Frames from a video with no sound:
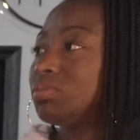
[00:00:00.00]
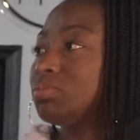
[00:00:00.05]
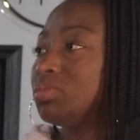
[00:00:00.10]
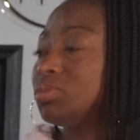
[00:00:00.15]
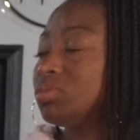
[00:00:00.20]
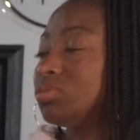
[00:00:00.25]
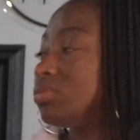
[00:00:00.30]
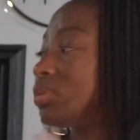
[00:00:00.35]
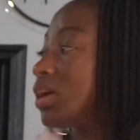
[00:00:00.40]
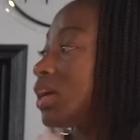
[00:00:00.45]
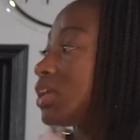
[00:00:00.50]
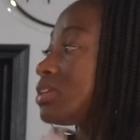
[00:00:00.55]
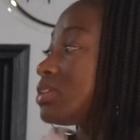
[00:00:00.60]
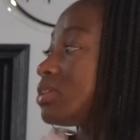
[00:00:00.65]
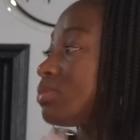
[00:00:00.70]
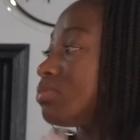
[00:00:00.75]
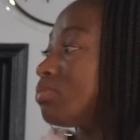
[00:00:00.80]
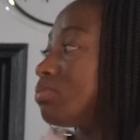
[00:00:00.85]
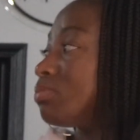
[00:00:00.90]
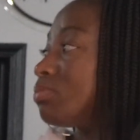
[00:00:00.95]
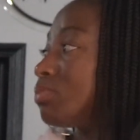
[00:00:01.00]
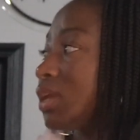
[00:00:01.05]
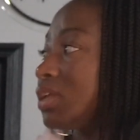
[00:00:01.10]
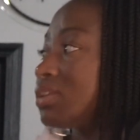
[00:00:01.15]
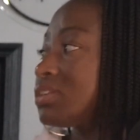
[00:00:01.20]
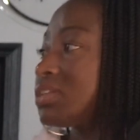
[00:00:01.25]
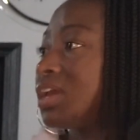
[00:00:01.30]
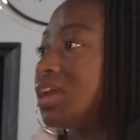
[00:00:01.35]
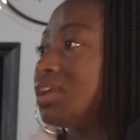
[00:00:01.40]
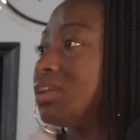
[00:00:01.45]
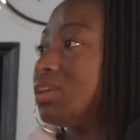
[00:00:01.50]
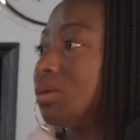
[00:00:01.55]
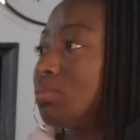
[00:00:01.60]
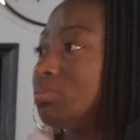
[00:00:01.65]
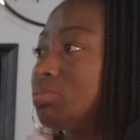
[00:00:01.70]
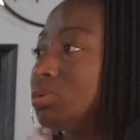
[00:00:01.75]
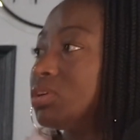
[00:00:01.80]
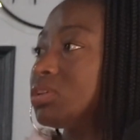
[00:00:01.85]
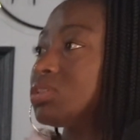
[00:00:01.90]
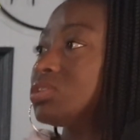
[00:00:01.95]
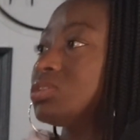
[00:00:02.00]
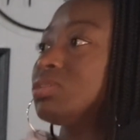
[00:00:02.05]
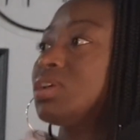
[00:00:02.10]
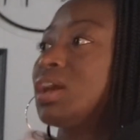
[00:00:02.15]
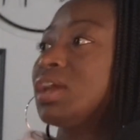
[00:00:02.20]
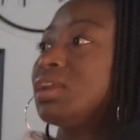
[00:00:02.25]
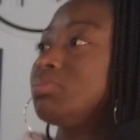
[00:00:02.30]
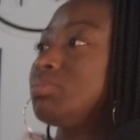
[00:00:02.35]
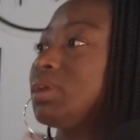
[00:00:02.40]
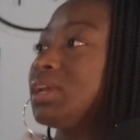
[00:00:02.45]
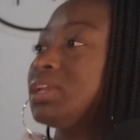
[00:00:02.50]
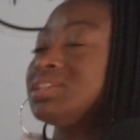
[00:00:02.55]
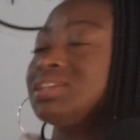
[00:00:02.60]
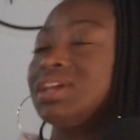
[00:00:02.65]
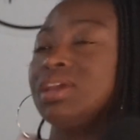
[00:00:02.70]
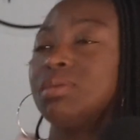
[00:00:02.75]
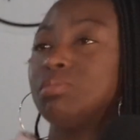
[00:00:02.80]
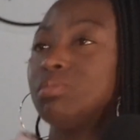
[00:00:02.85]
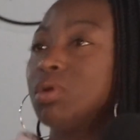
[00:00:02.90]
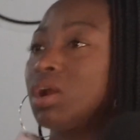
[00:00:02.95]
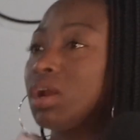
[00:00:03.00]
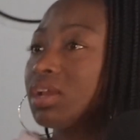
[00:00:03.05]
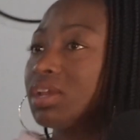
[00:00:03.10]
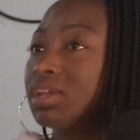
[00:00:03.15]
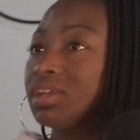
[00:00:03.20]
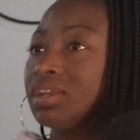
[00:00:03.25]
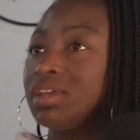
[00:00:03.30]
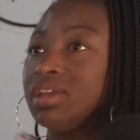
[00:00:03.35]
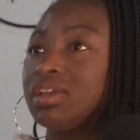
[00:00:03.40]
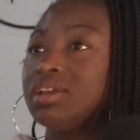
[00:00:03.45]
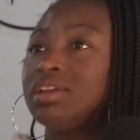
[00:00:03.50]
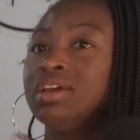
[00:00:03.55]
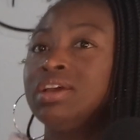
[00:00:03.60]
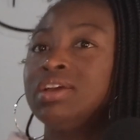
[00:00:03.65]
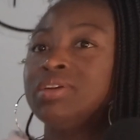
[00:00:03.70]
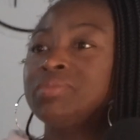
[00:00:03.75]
you got to maintain your books, you got to maintain marketing.